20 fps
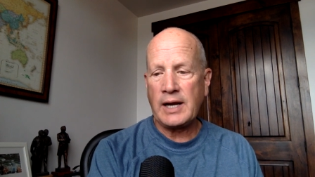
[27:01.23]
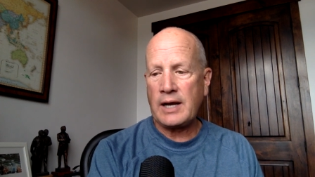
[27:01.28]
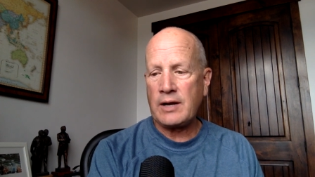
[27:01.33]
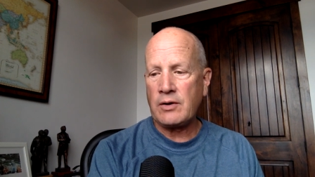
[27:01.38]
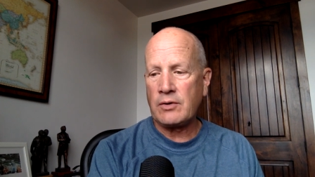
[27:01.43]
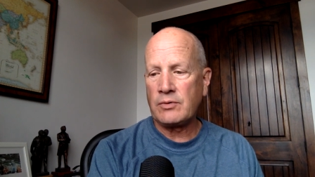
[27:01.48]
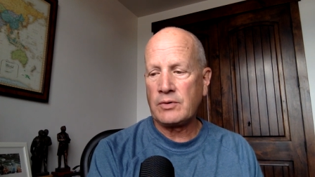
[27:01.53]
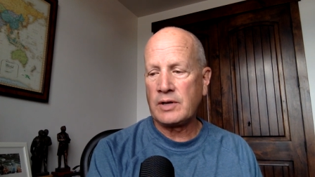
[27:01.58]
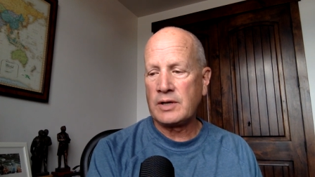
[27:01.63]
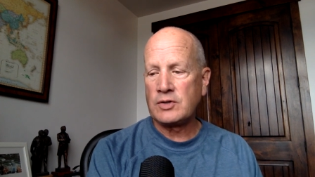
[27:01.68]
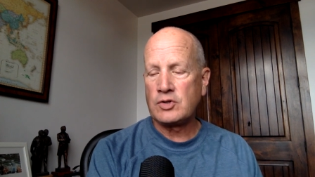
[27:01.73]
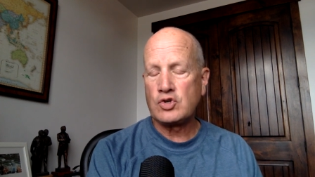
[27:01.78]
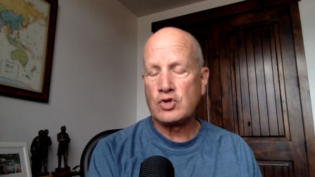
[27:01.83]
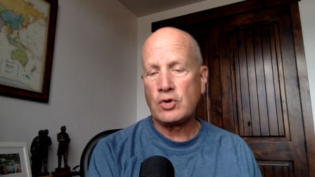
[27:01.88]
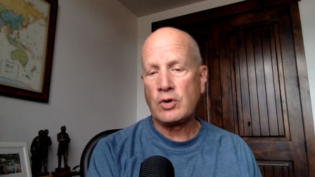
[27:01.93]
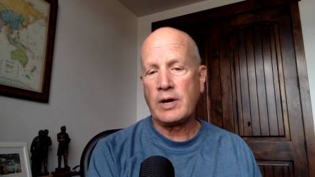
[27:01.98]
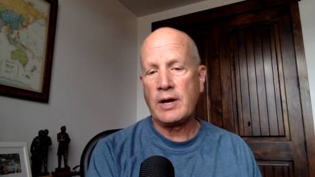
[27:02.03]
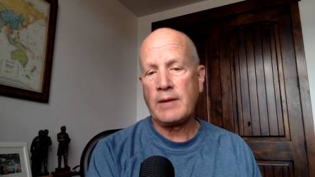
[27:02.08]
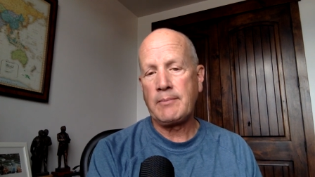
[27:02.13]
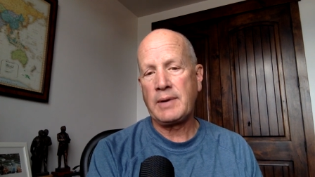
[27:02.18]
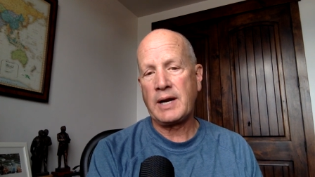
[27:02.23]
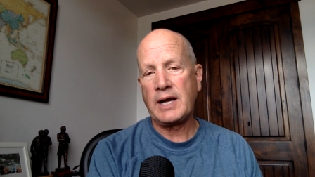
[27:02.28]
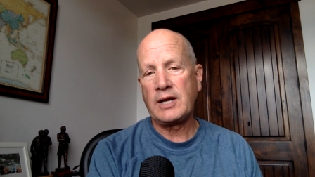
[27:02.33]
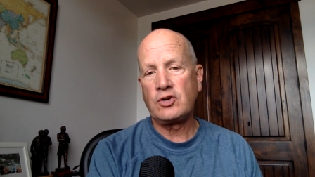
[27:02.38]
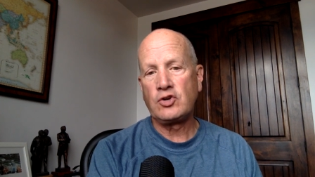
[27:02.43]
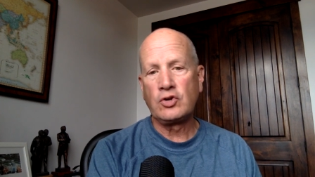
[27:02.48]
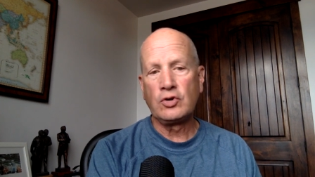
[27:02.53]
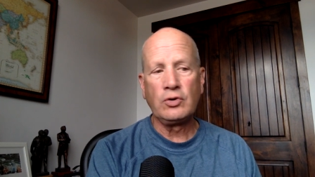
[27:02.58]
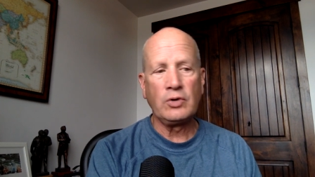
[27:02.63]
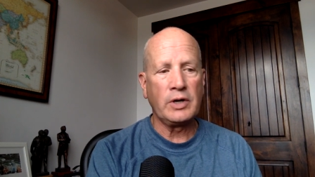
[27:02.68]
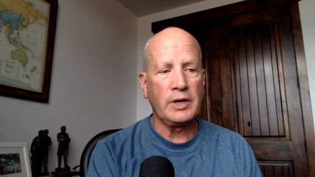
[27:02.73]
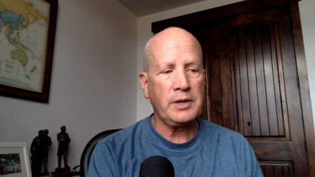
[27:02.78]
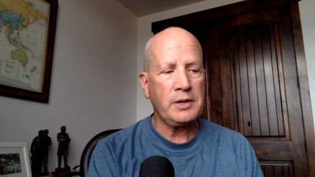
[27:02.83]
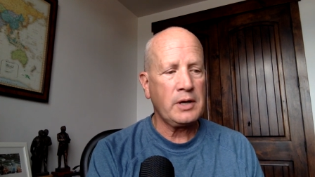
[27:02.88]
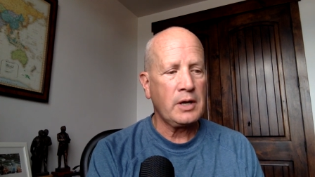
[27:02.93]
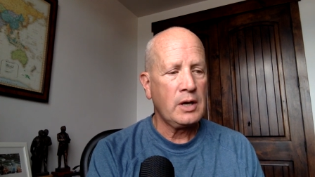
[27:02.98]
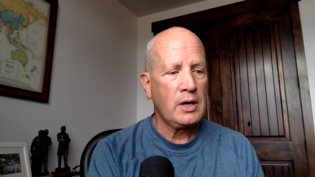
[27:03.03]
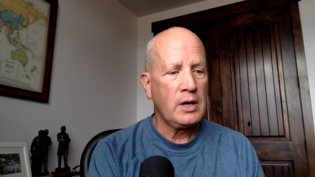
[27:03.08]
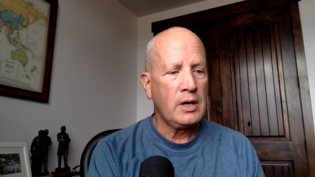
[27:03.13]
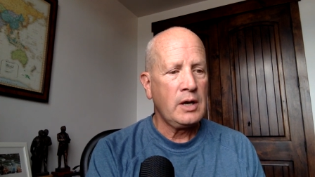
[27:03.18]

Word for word: I don't enjoy it, but I do it.